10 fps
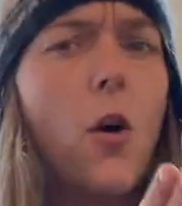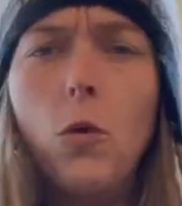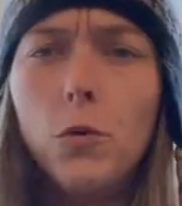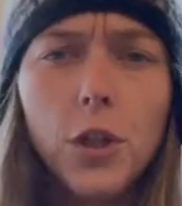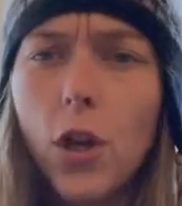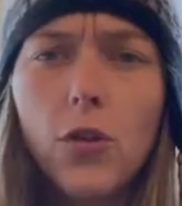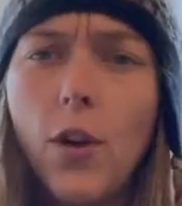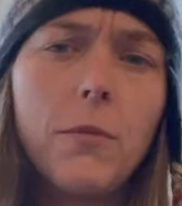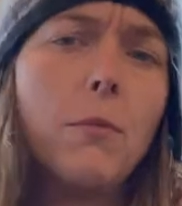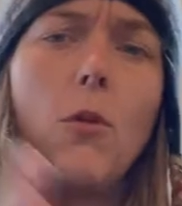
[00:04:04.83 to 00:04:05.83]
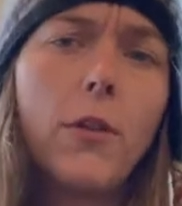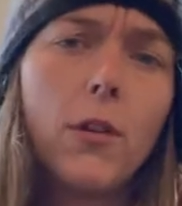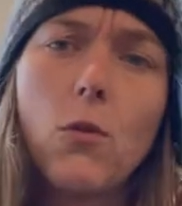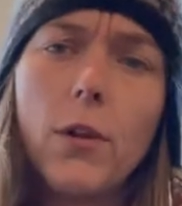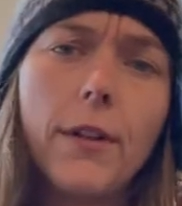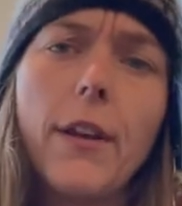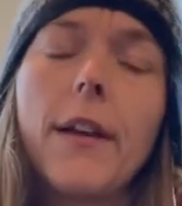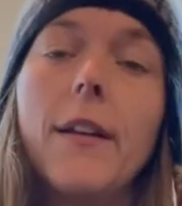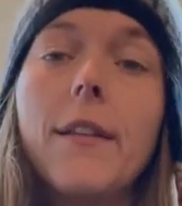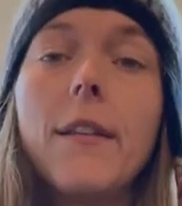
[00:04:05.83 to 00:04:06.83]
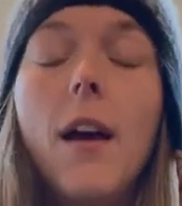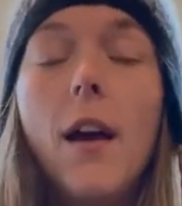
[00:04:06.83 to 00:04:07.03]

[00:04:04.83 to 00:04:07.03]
only accept more than quarter seconds.